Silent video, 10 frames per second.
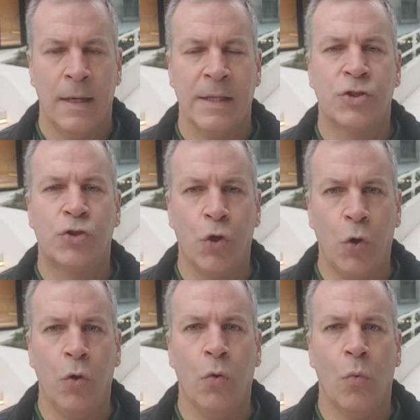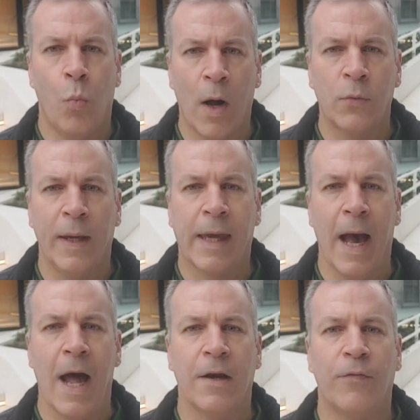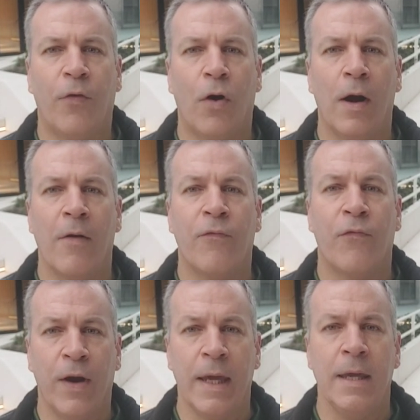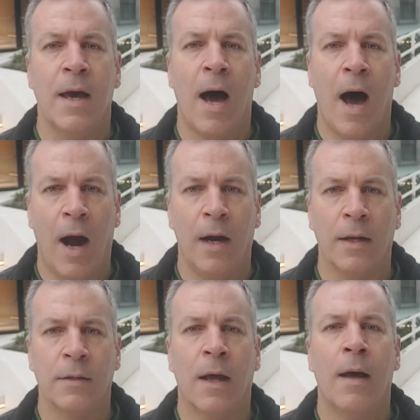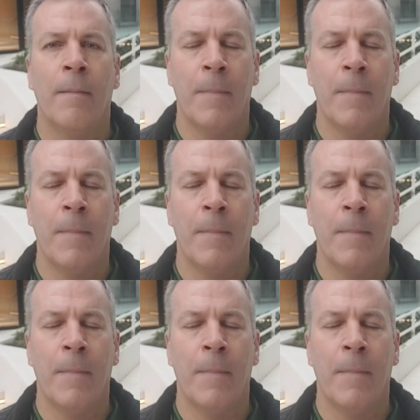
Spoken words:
let's do what we can for a free Ireland.